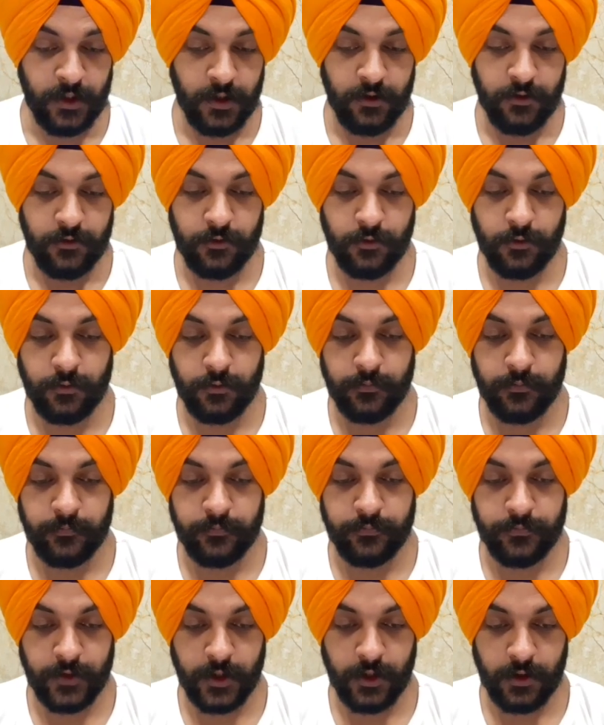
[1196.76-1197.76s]
So
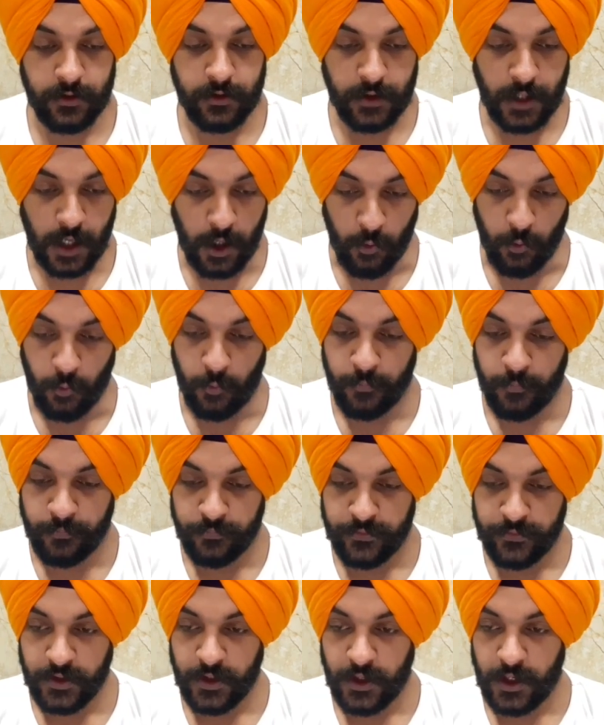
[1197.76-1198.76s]
now
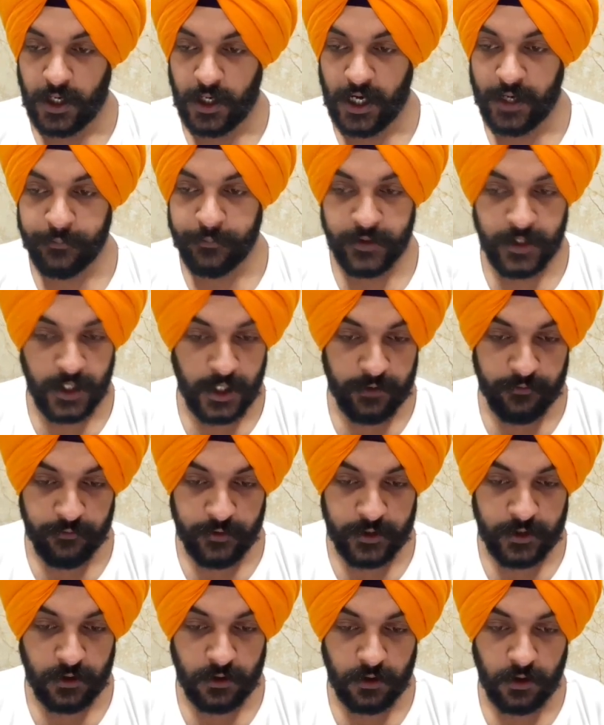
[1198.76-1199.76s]
I'm done
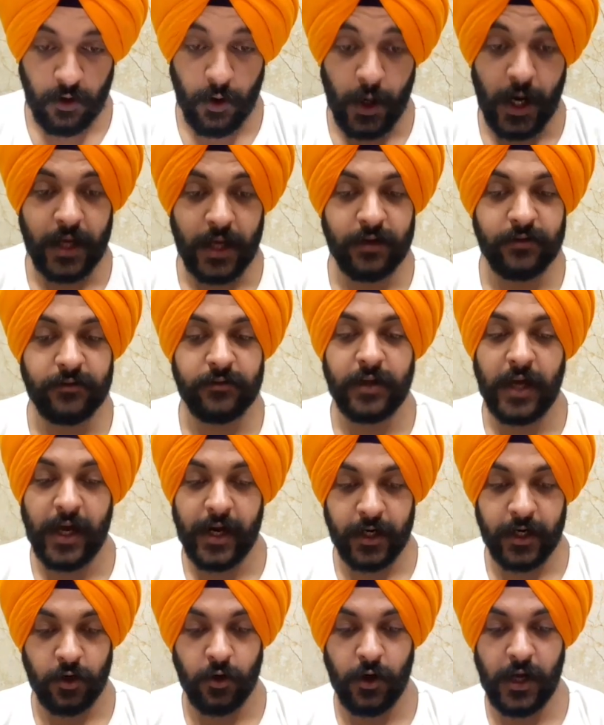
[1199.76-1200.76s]
with coherence
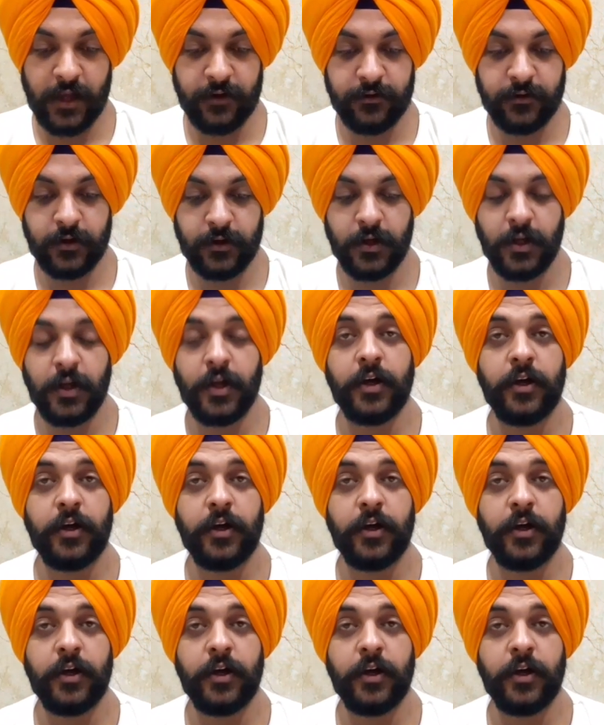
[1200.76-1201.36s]
and cohesion.